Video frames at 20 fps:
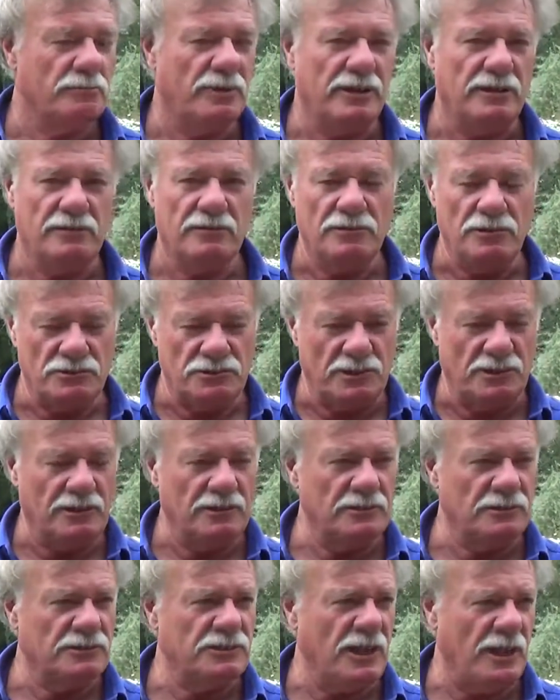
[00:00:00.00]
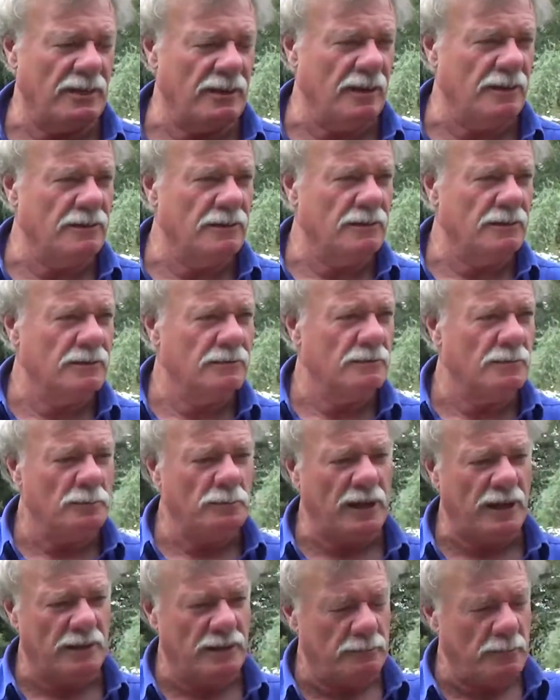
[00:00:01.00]
Being New Zealand's down under, we
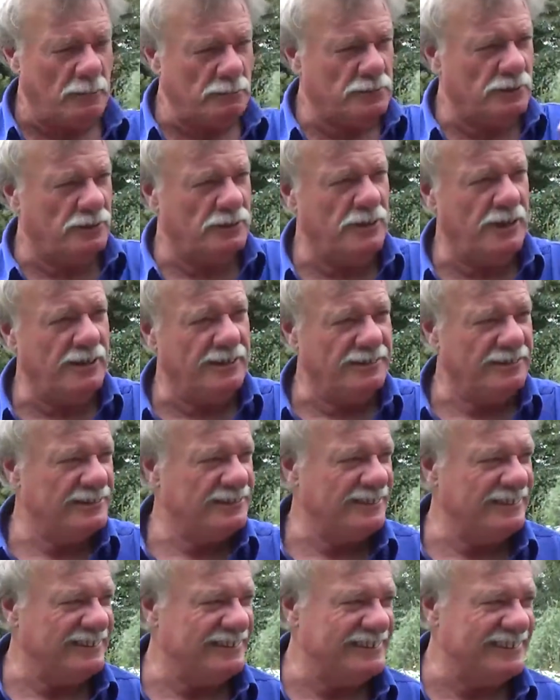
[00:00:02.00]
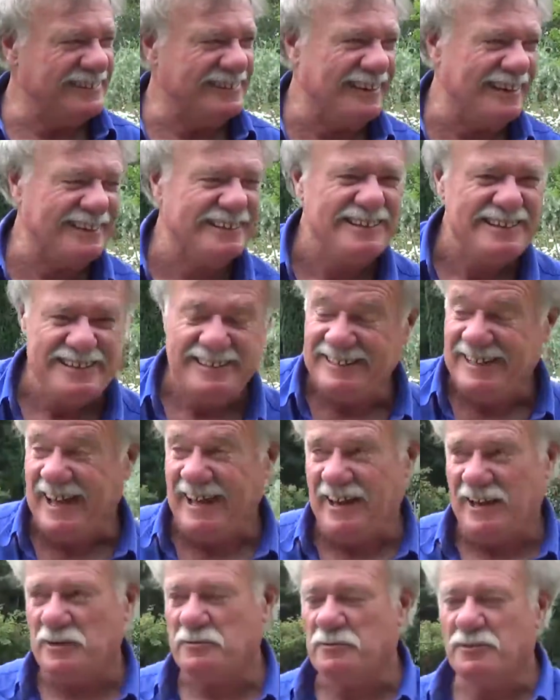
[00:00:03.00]
plant them upside down, so
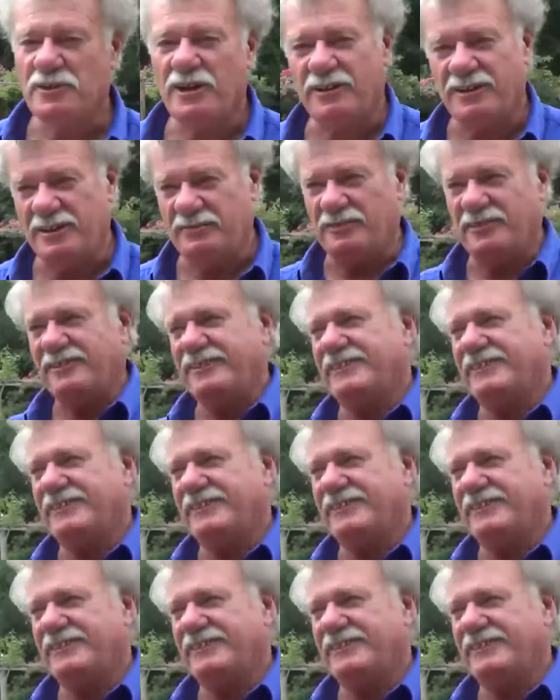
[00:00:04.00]
no, we'll go and have a